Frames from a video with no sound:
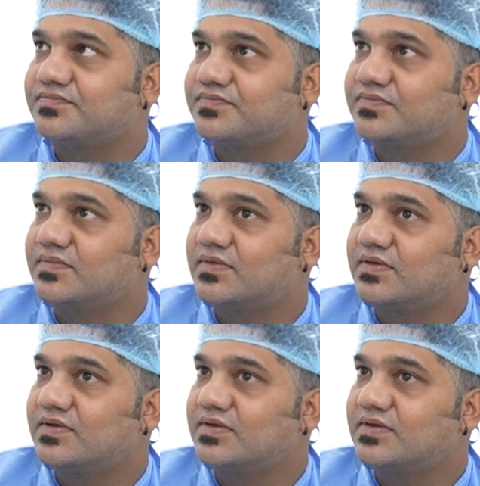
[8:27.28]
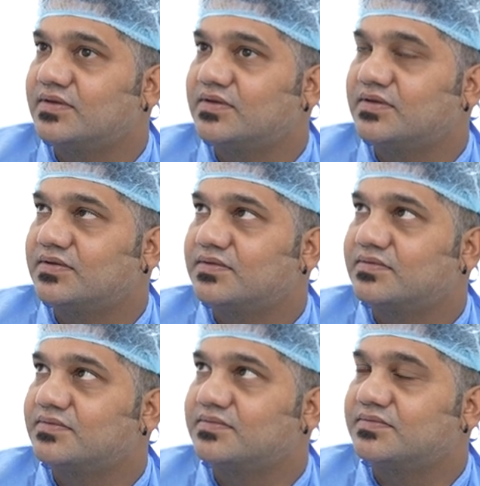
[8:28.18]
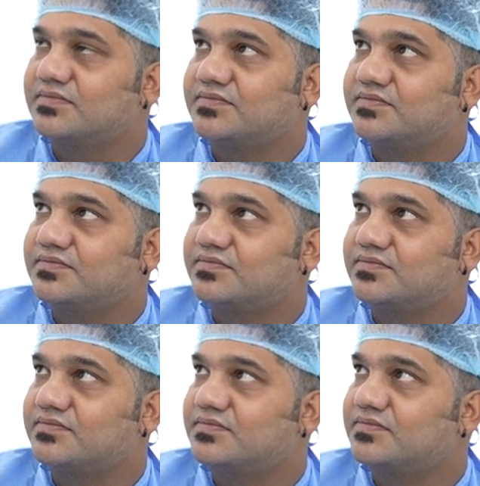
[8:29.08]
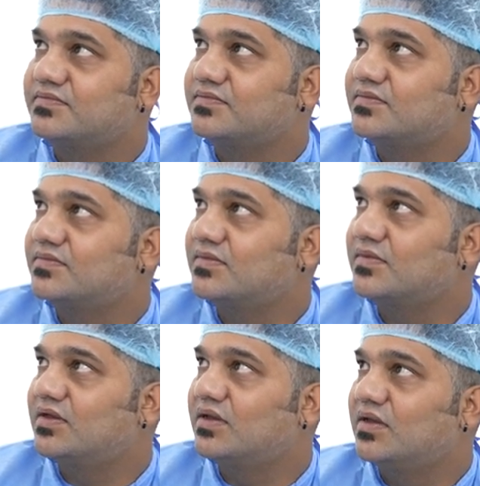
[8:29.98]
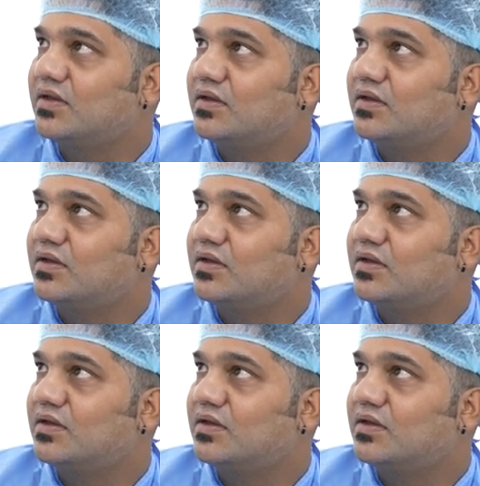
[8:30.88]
The person shown says nothing.